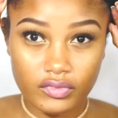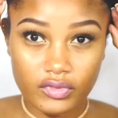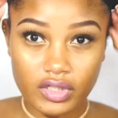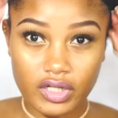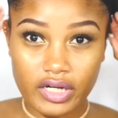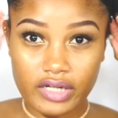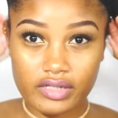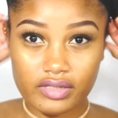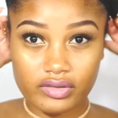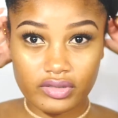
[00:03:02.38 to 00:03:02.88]

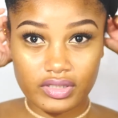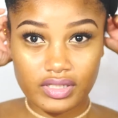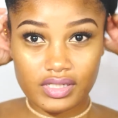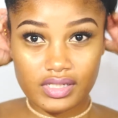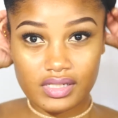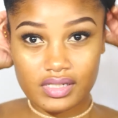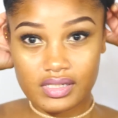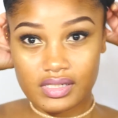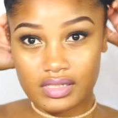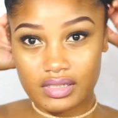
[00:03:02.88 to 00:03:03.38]
Alright, so
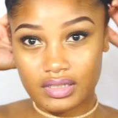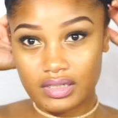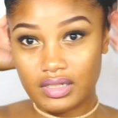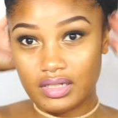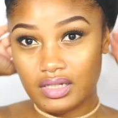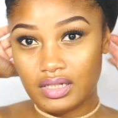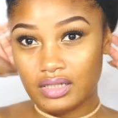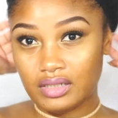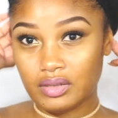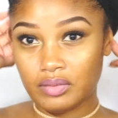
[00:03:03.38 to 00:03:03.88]
this is
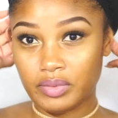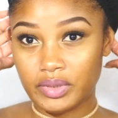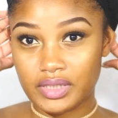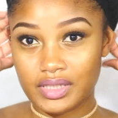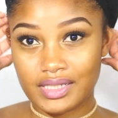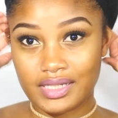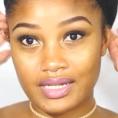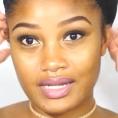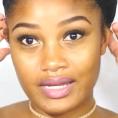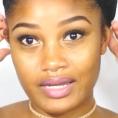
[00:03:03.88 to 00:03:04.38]
a little
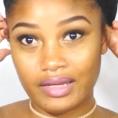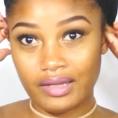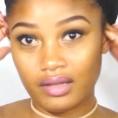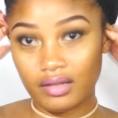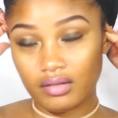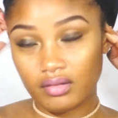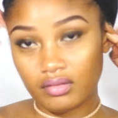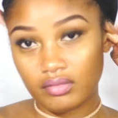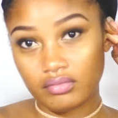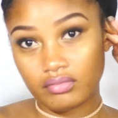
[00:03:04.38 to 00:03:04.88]
bit tight
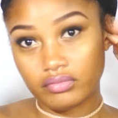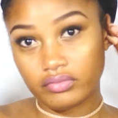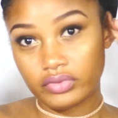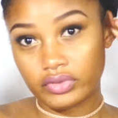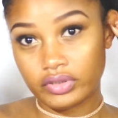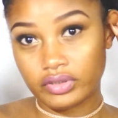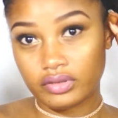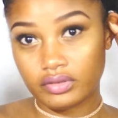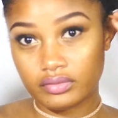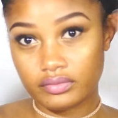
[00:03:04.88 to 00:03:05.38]

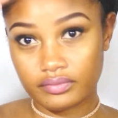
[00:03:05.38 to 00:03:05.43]
but